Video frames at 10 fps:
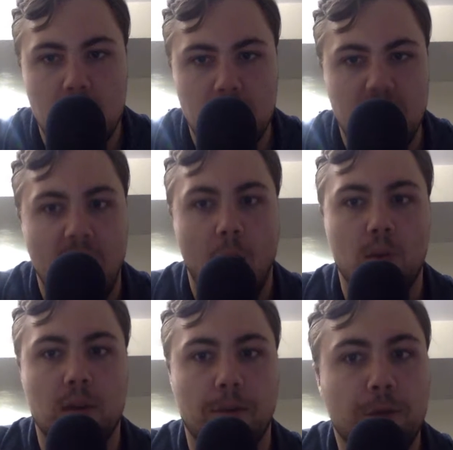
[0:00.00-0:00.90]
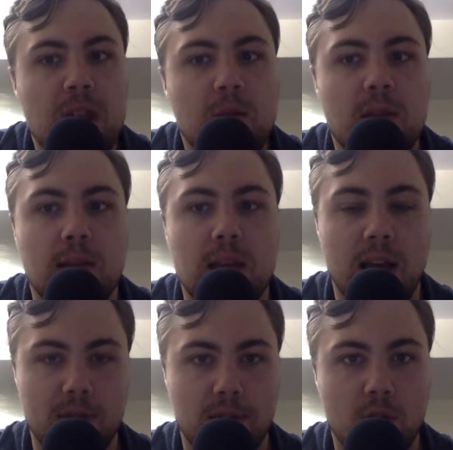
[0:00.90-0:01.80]
Now, the frequency
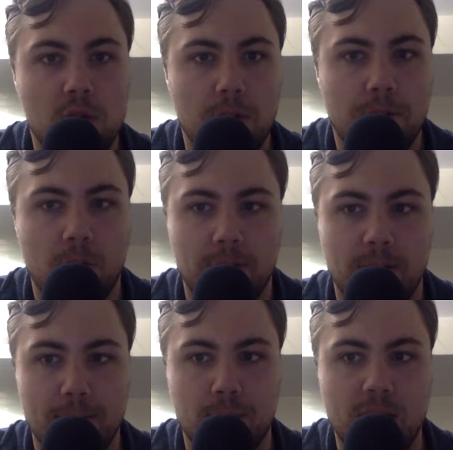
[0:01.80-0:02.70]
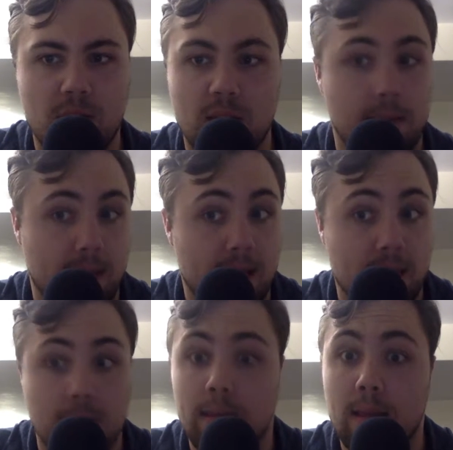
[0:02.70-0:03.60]
of the vocal fold vibrations,
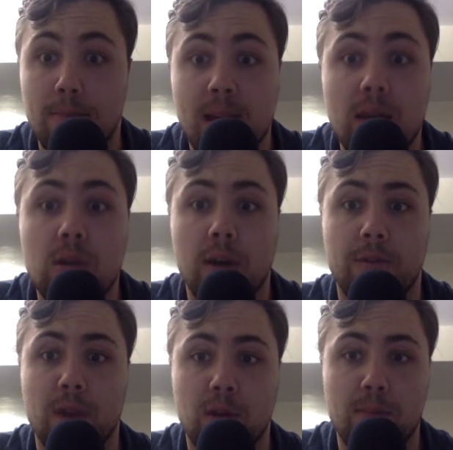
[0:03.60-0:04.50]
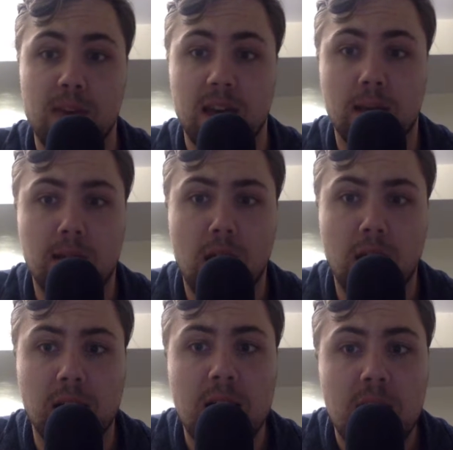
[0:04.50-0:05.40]
and thus the pitch of notes being
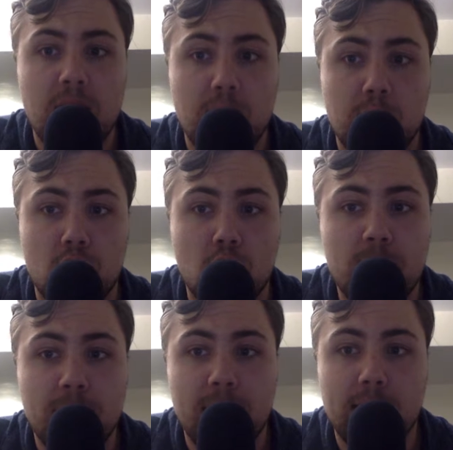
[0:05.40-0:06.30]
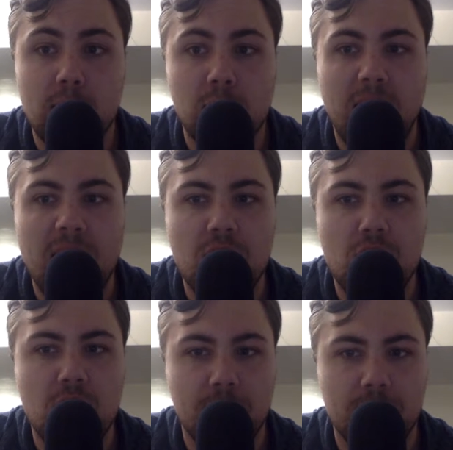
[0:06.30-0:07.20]
sung, is determined by the
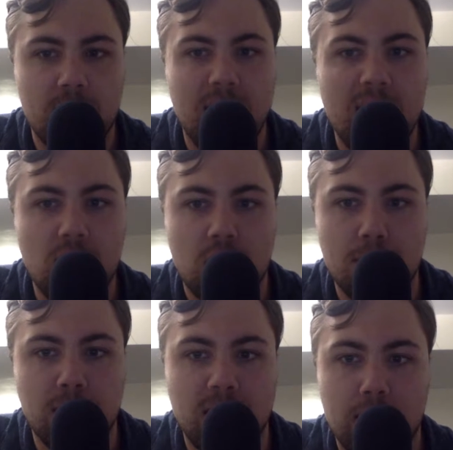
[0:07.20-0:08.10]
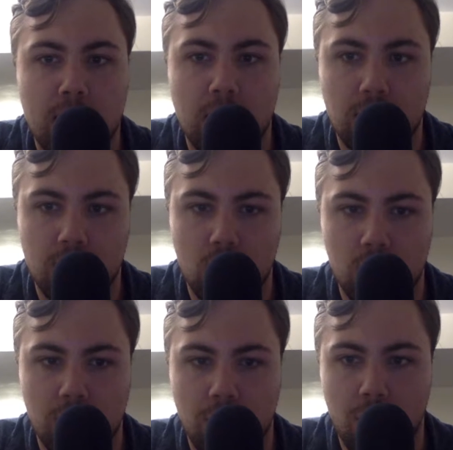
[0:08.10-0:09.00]
location of the tension placed on the
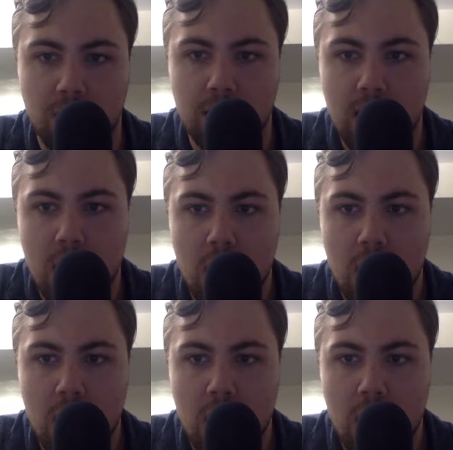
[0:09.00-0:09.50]
vocal folds.